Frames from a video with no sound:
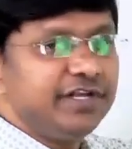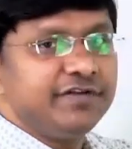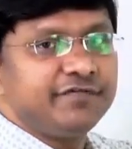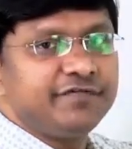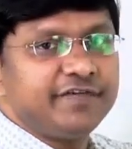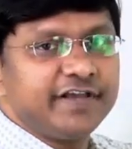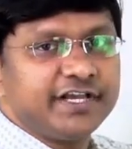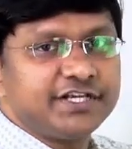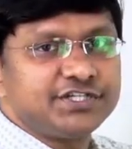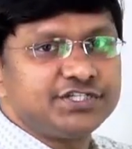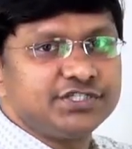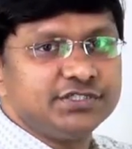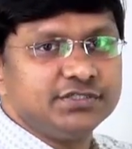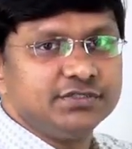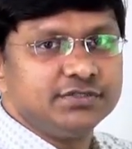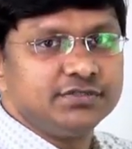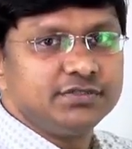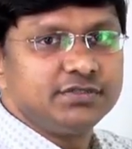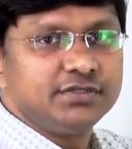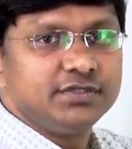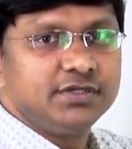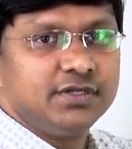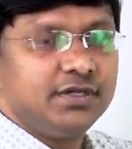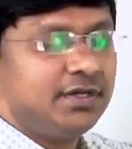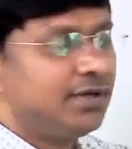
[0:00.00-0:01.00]

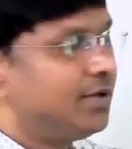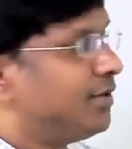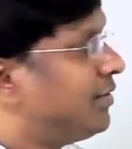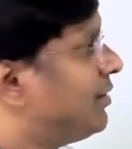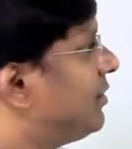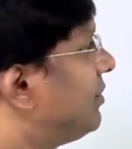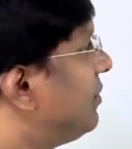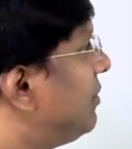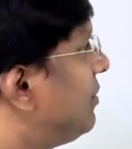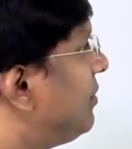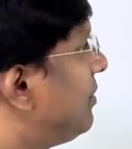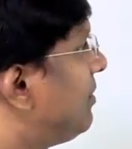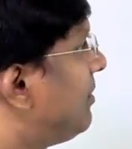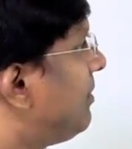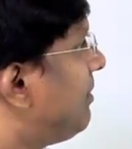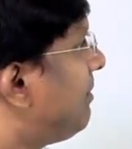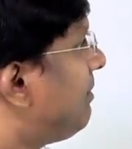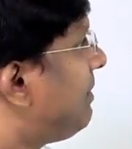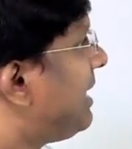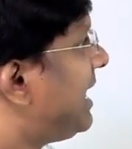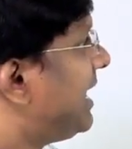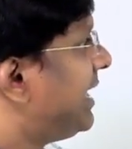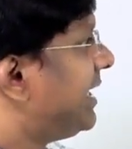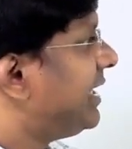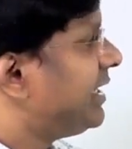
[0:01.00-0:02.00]
infection
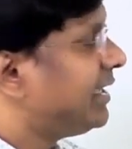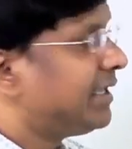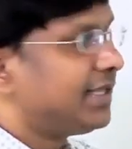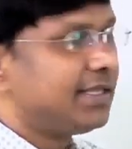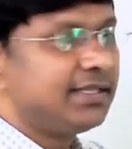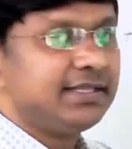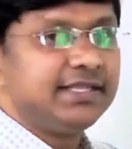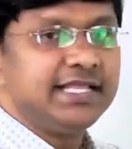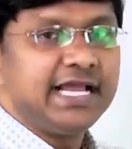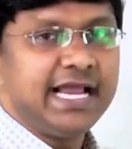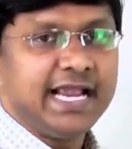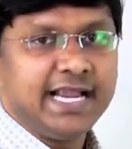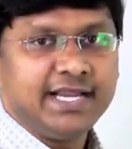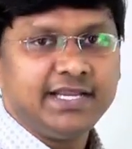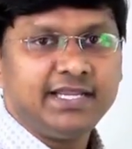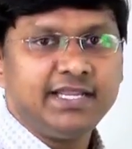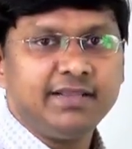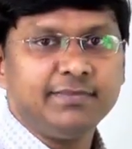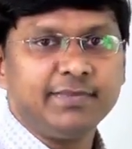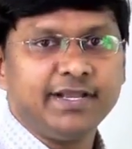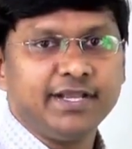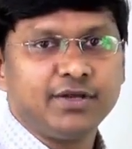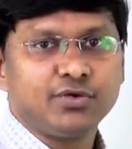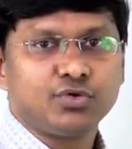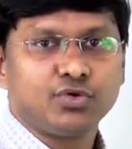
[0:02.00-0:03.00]
by the
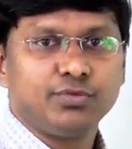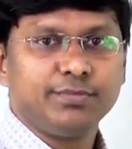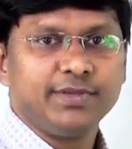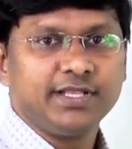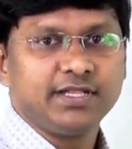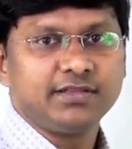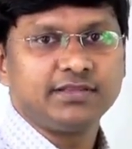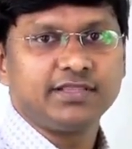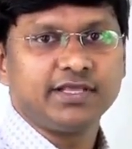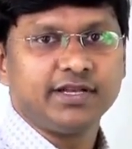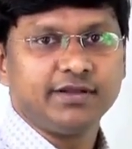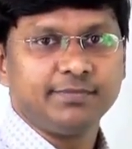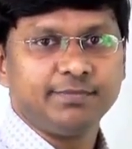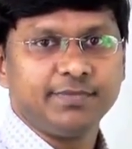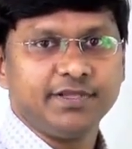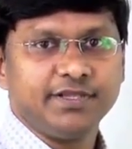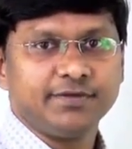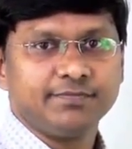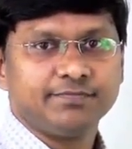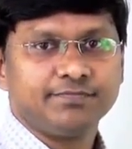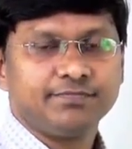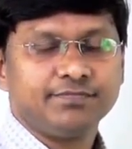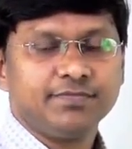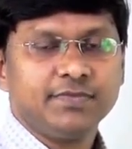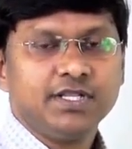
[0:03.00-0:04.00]
antimicrobial
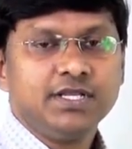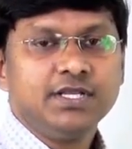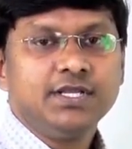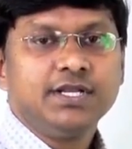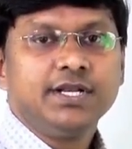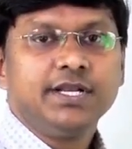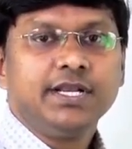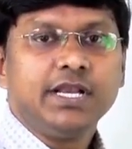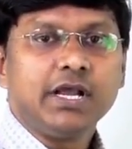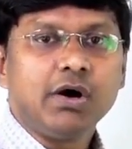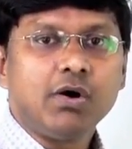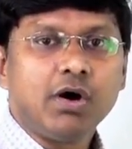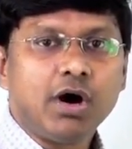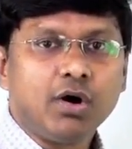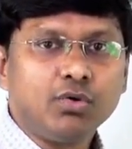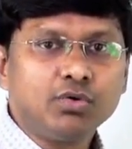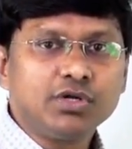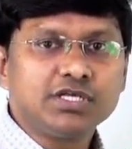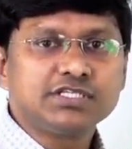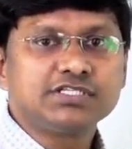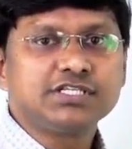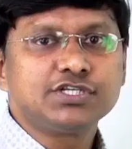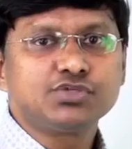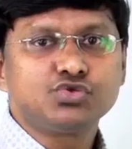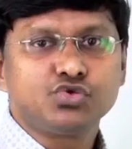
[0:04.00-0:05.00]
therapy. Now, how
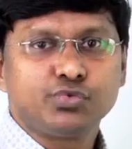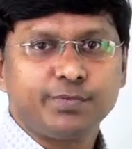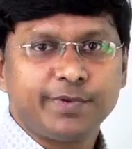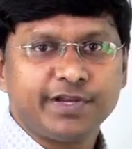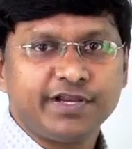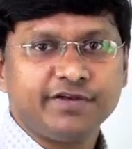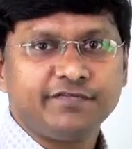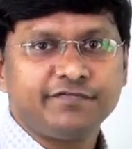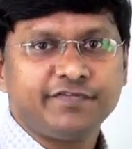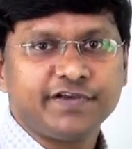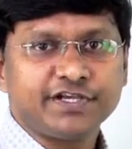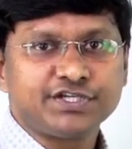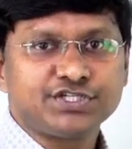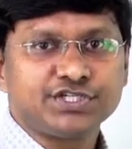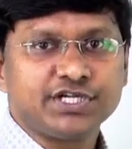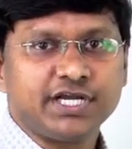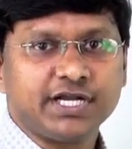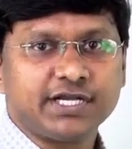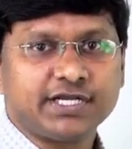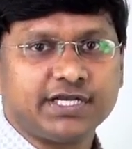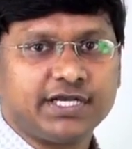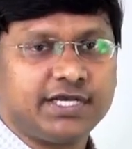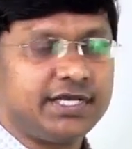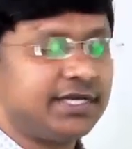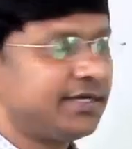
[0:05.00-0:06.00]
does the superinfection
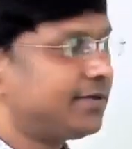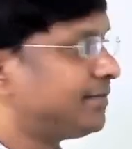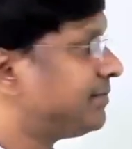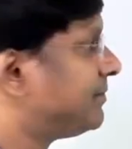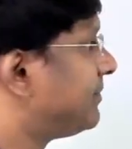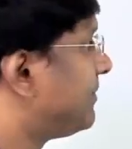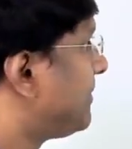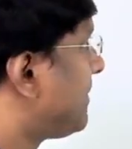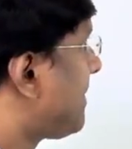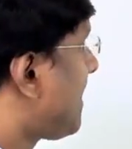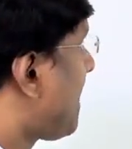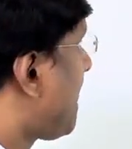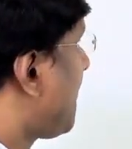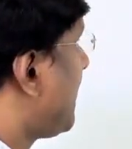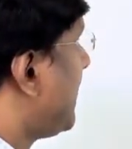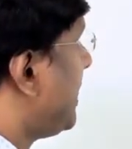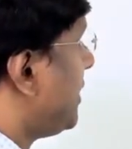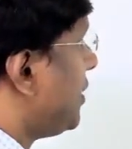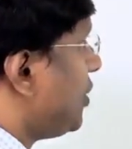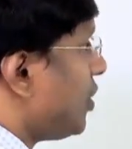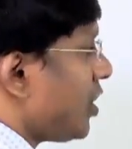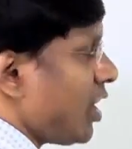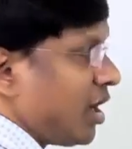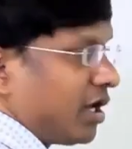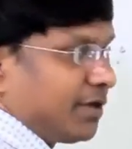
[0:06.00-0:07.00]
occur?
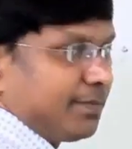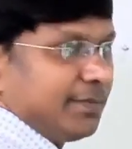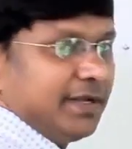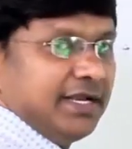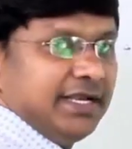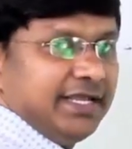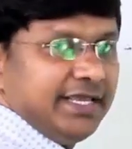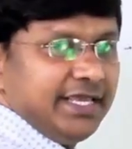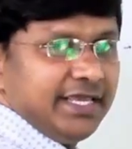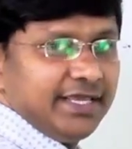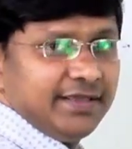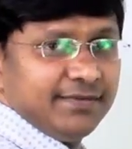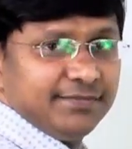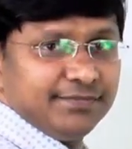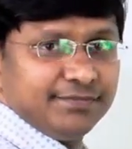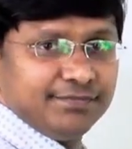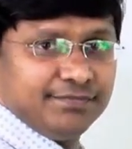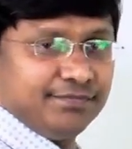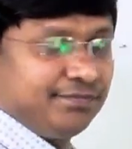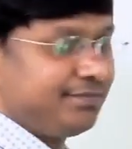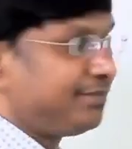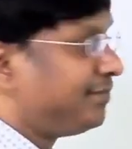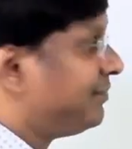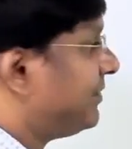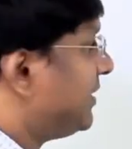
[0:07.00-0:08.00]
Normally,
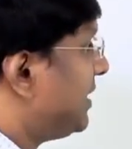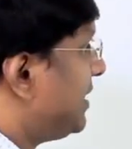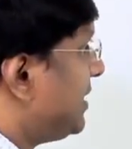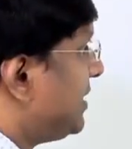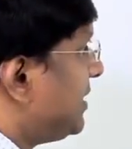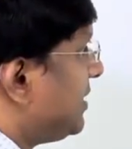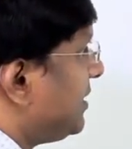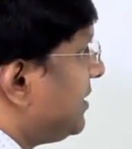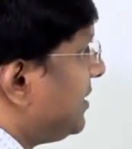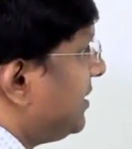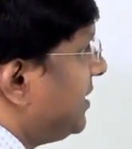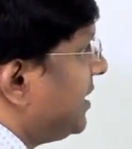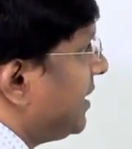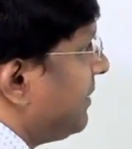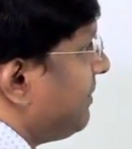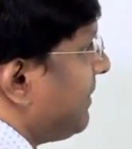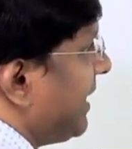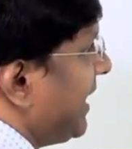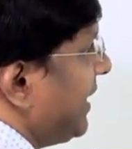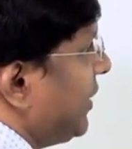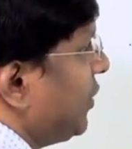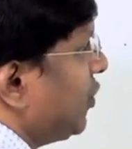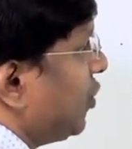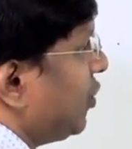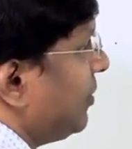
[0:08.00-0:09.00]
the
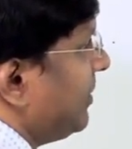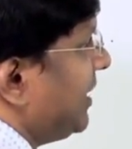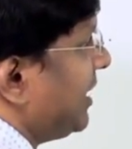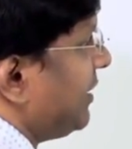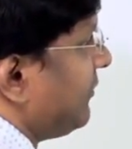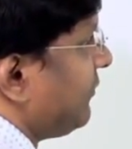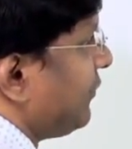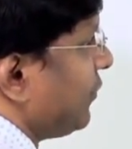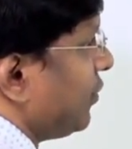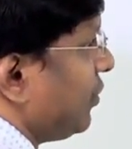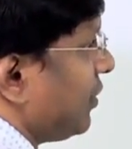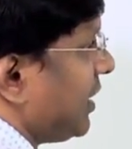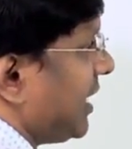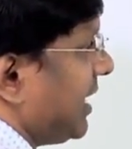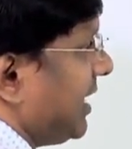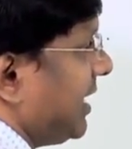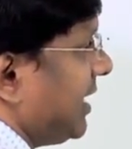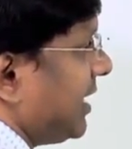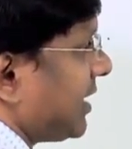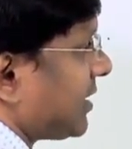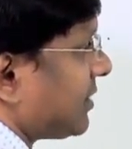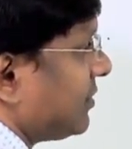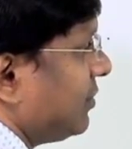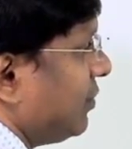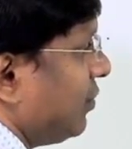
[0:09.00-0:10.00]
microbial
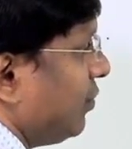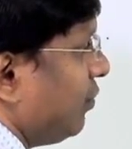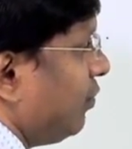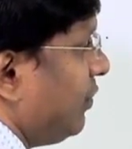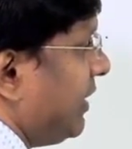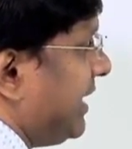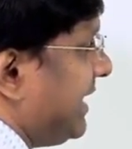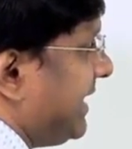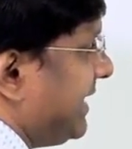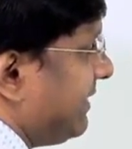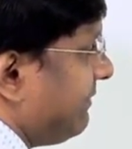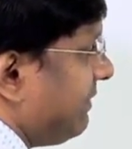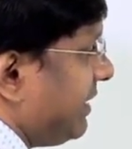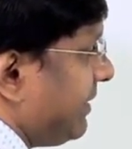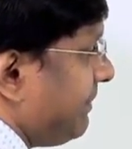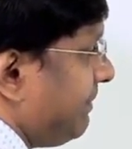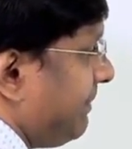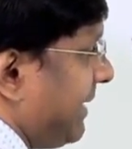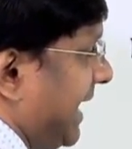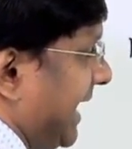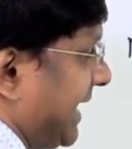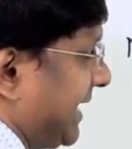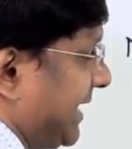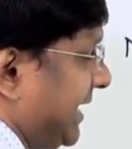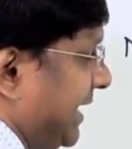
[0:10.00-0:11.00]
flora will develop
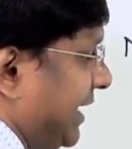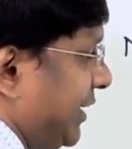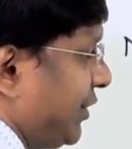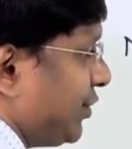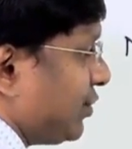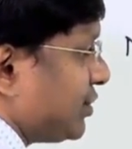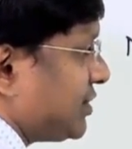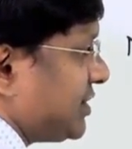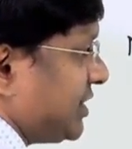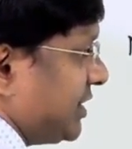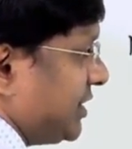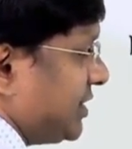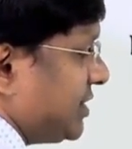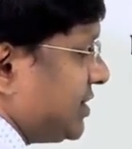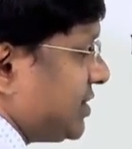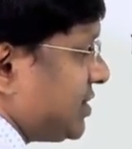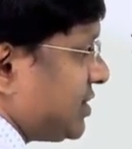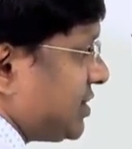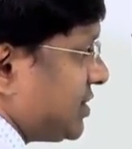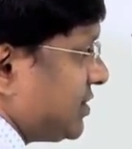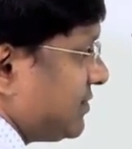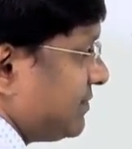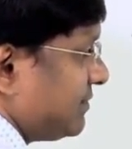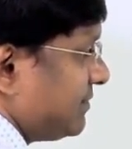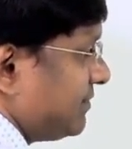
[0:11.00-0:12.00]

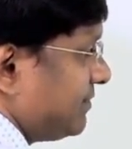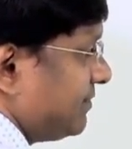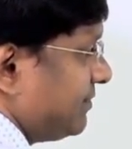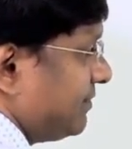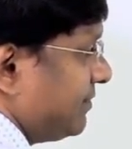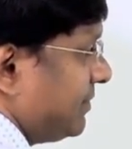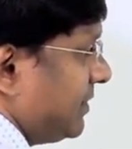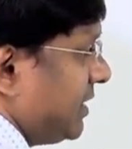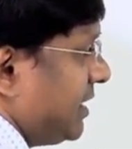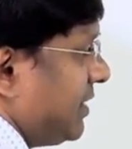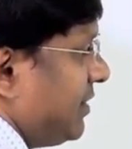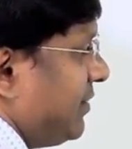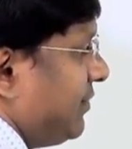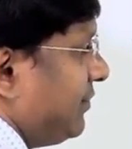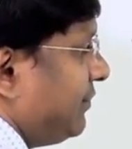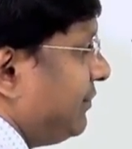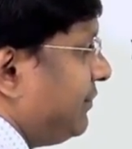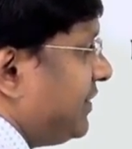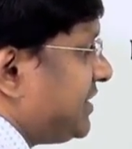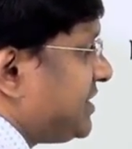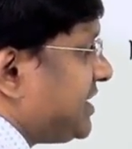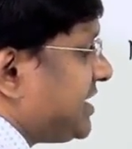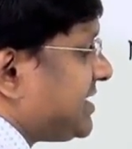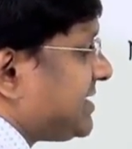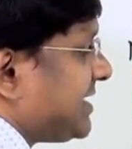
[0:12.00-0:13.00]
bacteriocins
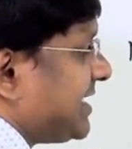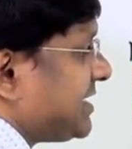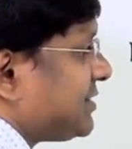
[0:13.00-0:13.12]
which is